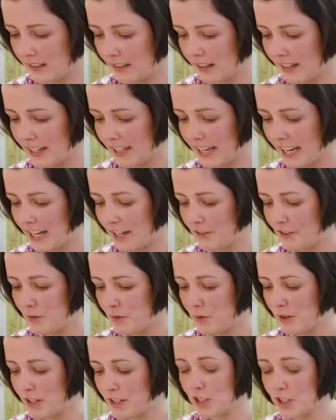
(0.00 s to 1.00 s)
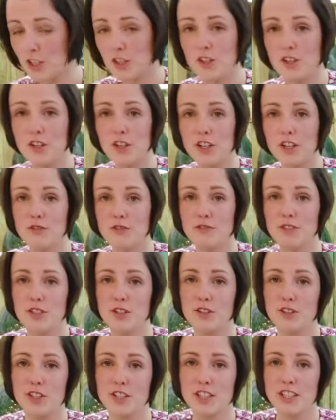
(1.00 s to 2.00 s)
And again, if you wanted to, you could
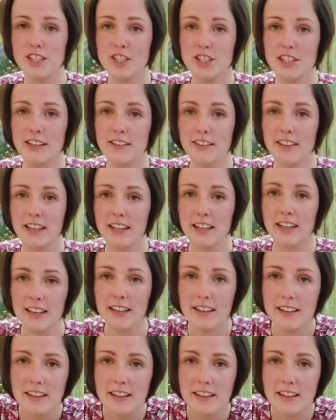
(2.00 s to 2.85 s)
reduce your stitch length here,